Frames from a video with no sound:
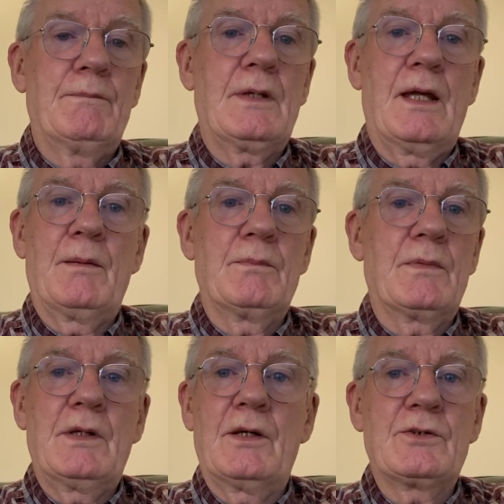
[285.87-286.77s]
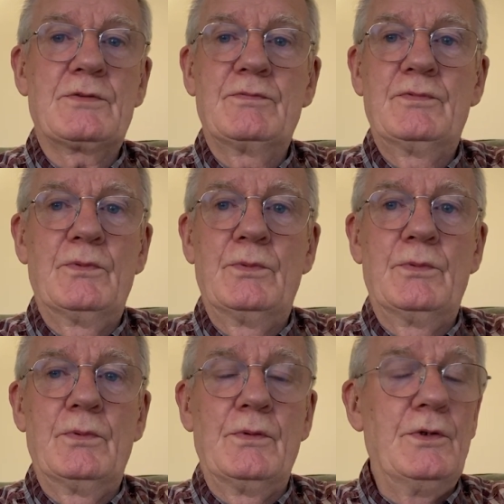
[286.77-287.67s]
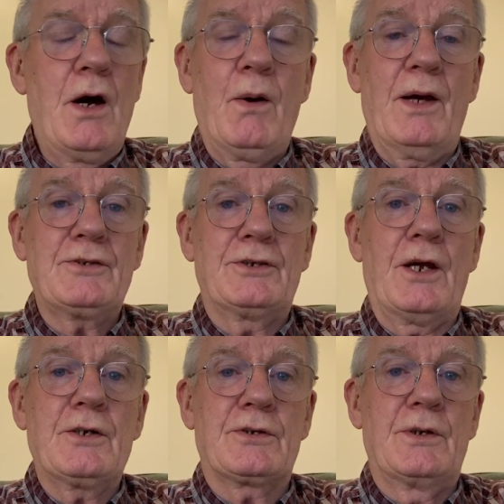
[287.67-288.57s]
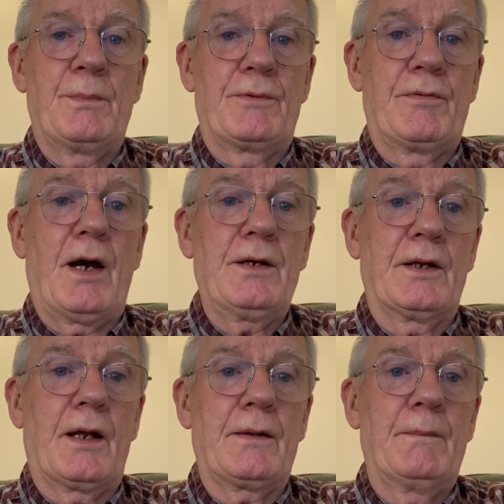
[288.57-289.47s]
there's no hesitation in providing that.